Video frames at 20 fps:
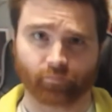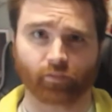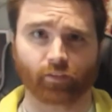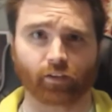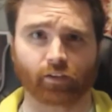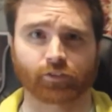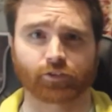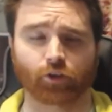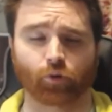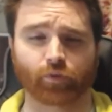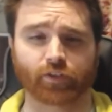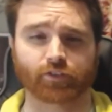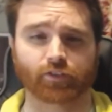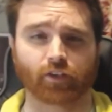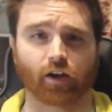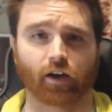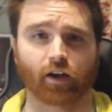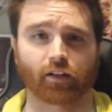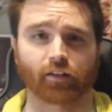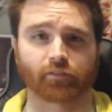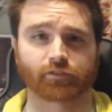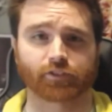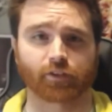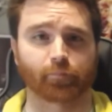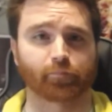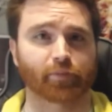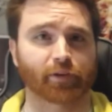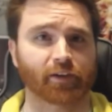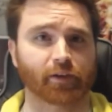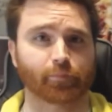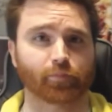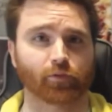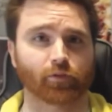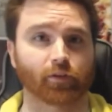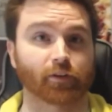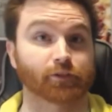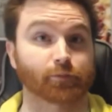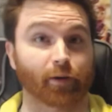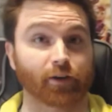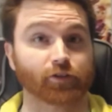So we saw some
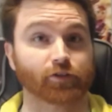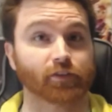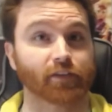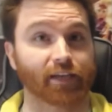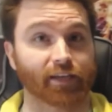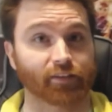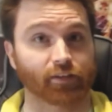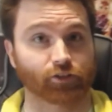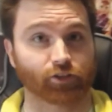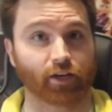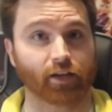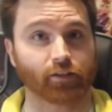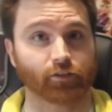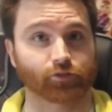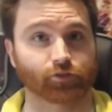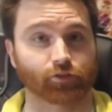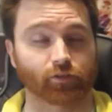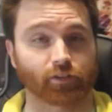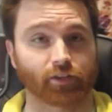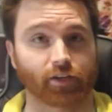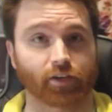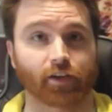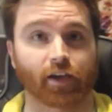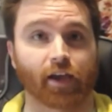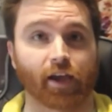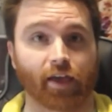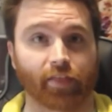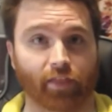people, especially in the Challenger League,